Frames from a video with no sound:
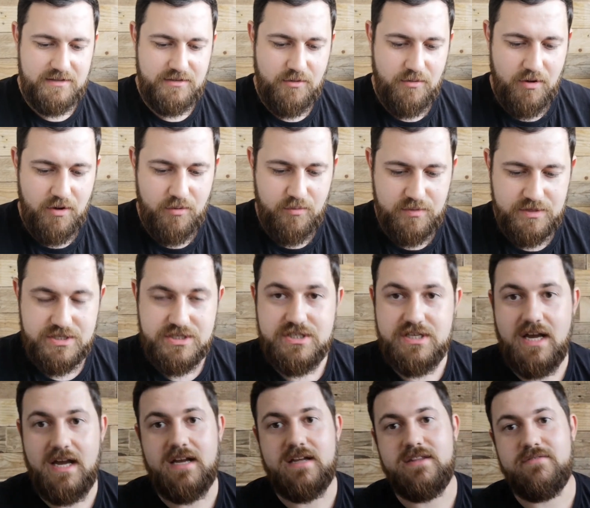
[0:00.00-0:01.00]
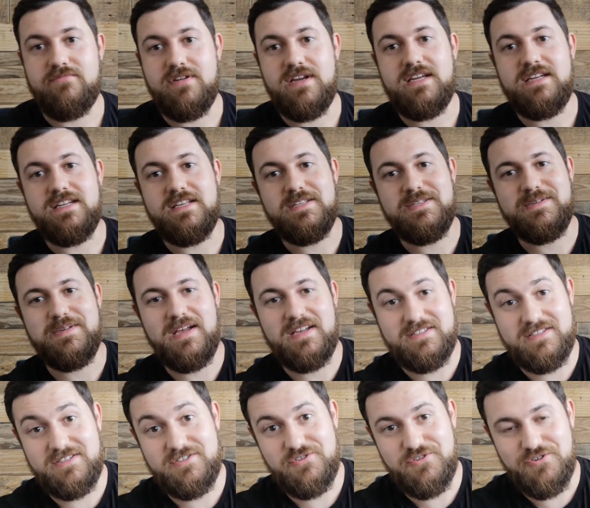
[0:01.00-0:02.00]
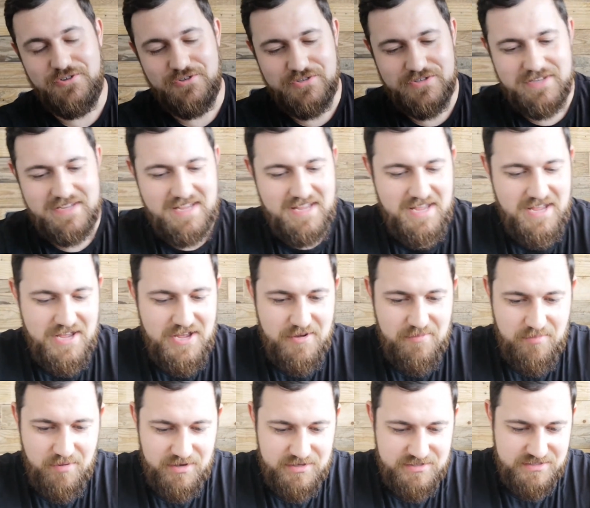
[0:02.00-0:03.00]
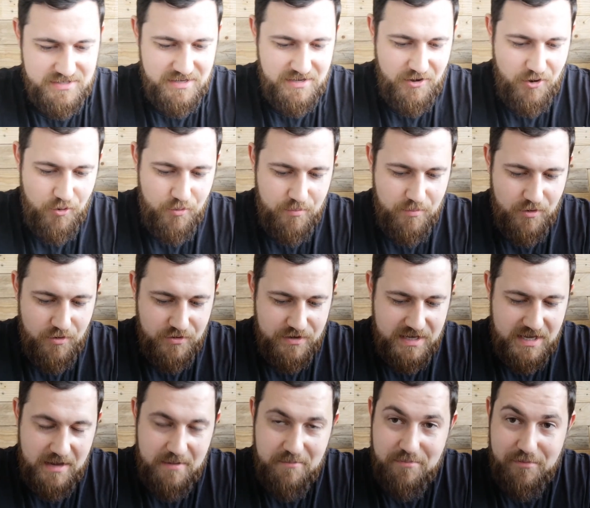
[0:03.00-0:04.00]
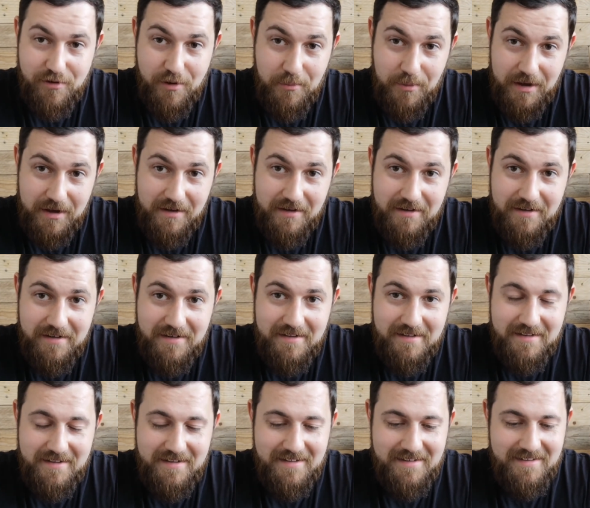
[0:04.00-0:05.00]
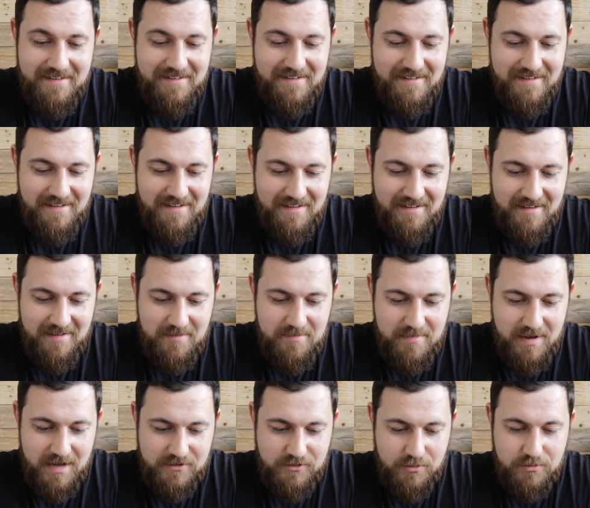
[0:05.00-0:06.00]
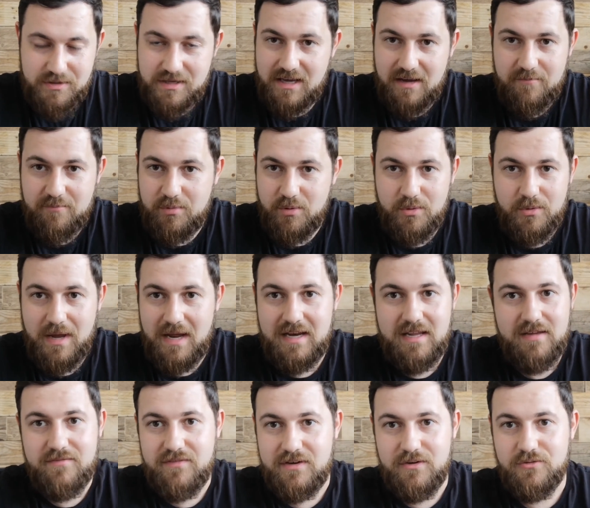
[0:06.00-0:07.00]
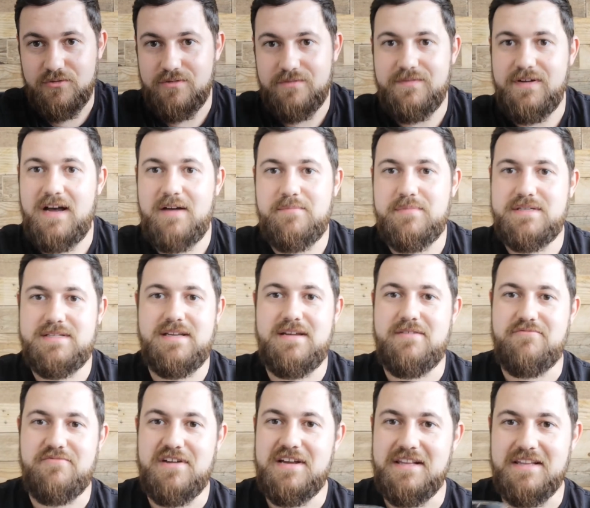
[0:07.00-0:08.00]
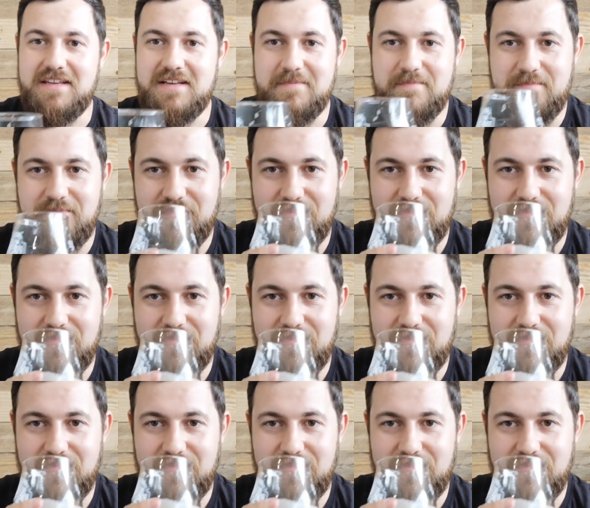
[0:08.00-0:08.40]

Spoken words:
I don't always check the readings as I should, but as a home or kit brewer, I don't think I've brewed anything under 5% really.